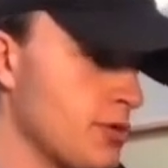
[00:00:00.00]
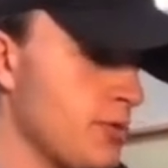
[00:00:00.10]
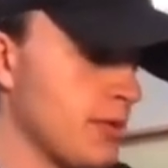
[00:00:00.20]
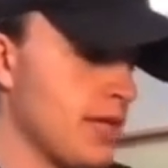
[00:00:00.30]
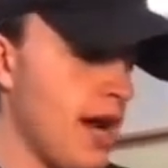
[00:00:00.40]

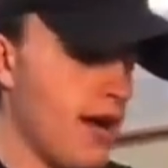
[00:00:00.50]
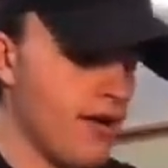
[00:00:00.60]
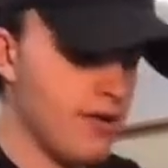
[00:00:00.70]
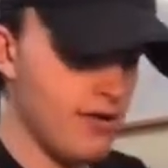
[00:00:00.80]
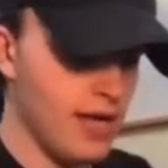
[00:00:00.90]
super
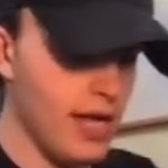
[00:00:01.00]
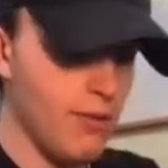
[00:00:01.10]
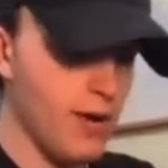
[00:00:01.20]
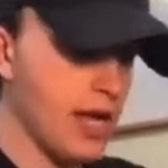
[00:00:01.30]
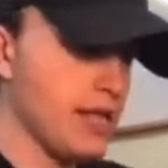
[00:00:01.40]
tired and I
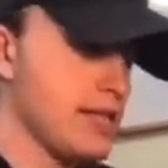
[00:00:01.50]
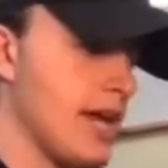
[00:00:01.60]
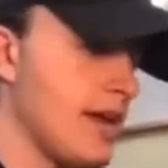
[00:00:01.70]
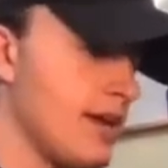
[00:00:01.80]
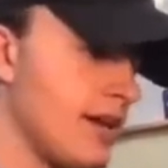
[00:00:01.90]
want to get this
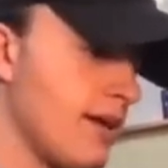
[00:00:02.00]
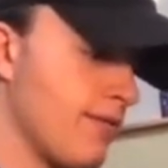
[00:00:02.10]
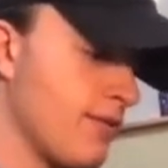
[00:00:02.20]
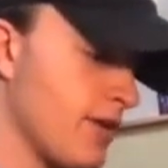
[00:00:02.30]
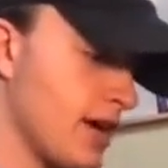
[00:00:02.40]
edited and up
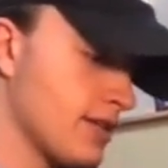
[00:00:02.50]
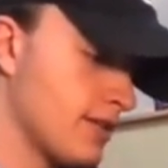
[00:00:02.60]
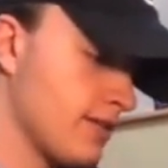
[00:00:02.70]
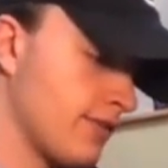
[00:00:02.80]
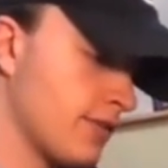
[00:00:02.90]
for you
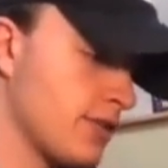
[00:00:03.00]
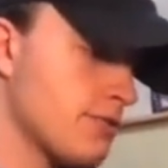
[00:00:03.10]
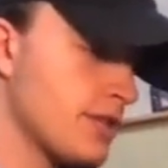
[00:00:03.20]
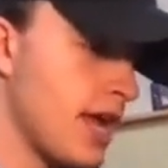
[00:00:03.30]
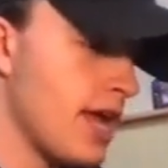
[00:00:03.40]
guys for
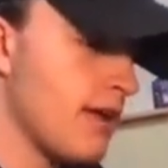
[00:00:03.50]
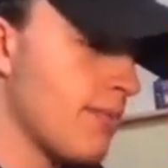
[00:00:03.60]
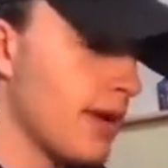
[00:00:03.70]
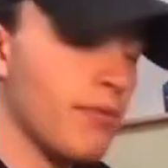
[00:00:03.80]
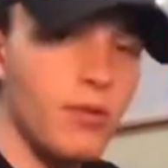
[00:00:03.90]
Tuesday.
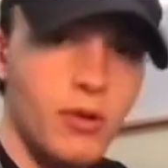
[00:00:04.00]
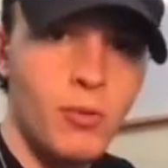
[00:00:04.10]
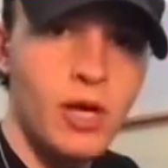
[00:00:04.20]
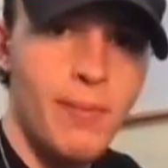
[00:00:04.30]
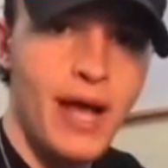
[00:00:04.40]
But we'll,
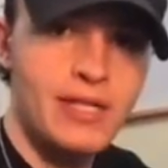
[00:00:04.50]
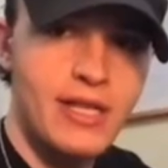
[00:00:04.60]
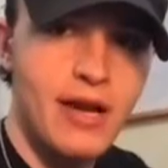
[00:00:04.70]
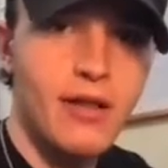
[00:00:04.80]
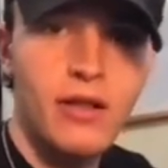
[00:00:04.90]
we'll get back to
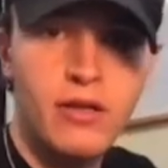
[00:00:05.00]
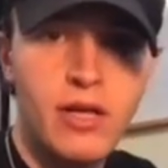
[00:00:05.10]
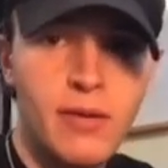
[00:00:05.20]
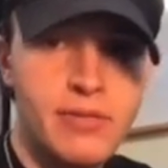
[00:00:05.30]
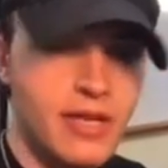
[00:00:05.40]
that. I'll, I'll look
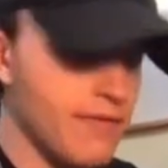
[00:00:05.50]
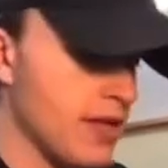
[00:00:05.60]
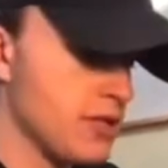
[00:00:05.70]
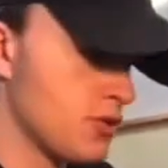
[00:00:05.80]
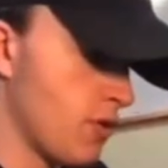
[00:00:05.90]
up, see if
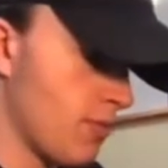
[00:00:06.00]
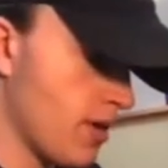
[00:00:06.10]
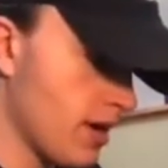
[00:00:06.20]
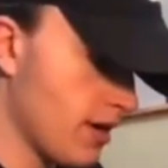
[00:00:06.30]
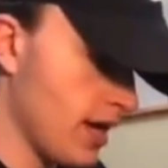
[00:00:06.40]
that's a short
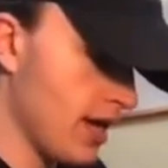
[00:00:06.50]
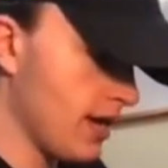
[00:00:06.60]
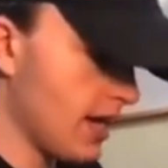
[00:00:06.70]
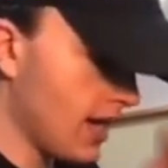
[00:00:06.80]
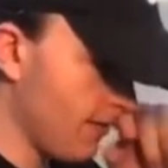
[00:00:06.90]
print
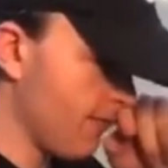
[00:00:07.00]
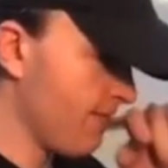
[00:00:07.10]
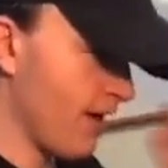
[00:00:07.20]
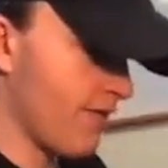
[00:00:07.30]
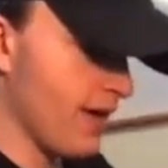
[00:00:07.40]
and, uh, and
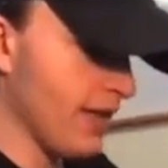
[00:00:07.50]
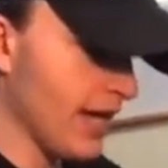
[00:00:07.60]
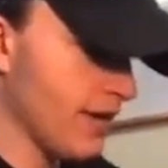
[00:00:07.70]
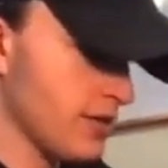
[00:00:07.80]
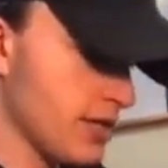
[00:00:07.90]
verify
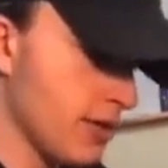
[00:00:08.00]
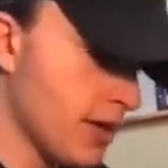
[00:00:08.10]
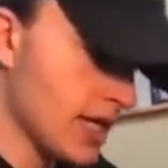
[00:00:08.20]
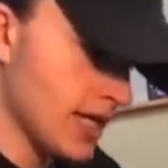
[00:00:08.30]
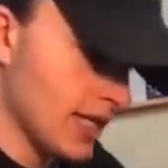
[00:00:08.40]
later. So
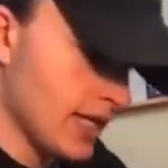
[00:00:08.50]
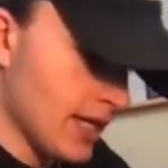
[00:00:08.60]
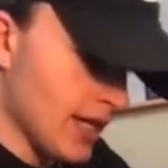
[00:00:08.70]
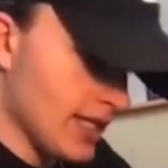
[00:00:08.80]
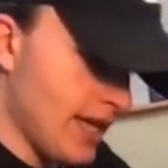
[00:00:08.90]

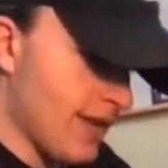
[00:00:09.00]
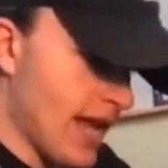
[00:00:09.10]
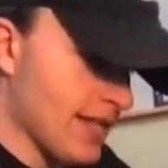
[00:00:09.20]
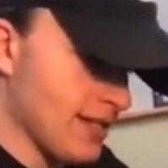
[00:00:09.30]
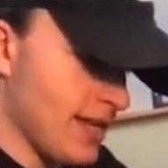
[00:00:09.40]
David
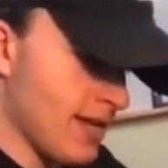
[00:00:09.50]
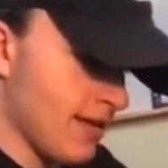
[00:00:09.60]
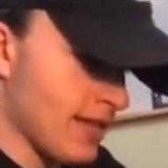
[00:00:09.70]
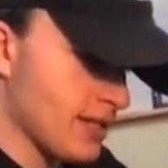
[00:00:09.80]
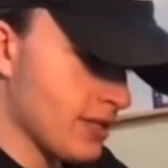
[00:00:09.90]
Hensley,
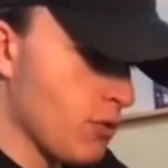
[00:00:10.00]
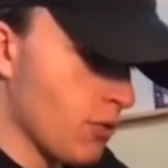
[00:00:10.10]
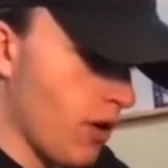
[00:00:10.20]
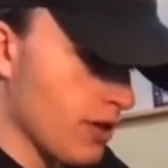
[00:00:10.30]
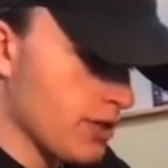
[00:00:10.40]
it's, it's a cool
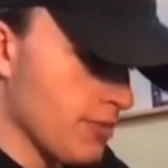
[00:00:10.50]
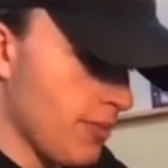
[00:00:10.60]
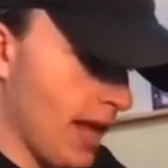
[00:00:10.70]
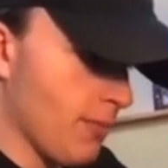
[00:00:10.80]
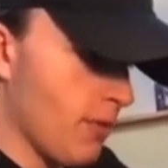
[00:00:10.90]
card too,
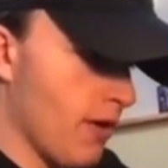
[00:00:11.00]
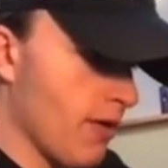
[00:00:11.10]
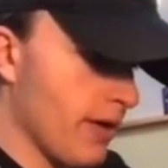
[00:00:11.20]
black border.